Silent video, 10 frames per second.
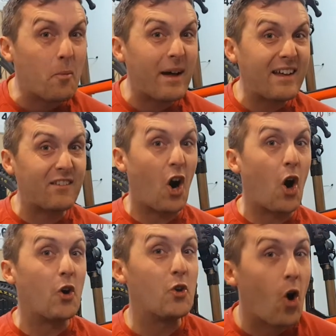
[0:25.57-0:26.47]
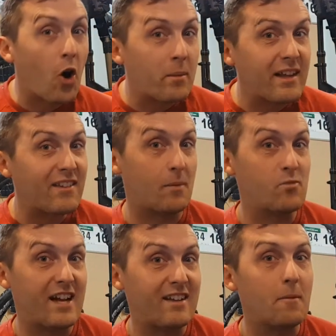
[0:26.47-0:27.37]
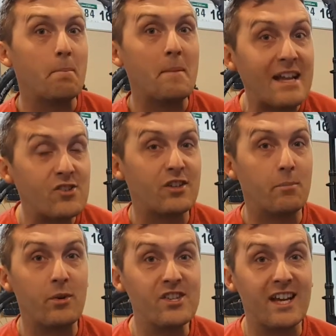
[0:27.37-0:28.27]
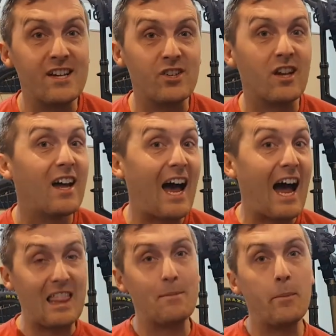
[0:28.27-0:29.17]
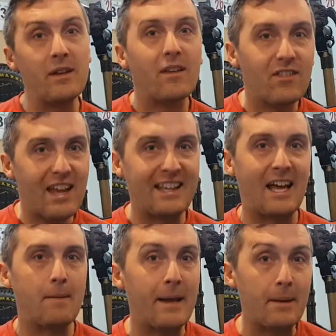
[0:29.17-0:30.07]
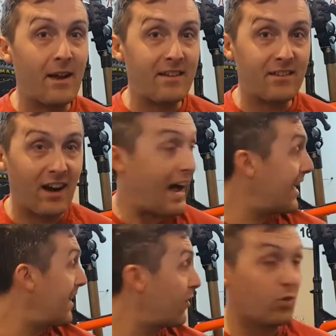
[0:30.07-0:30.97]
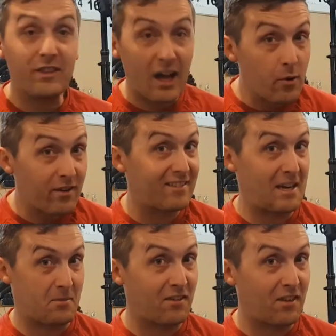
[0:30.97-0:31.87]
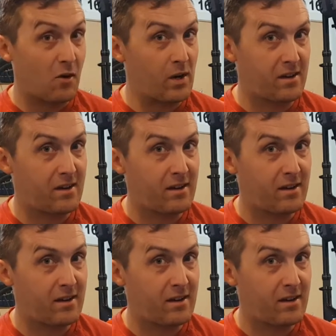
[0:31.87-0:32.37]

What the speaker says: bikes are normally subject to major depreciation. At the moment, secondhand bike prices are high, so now is the time to sell one.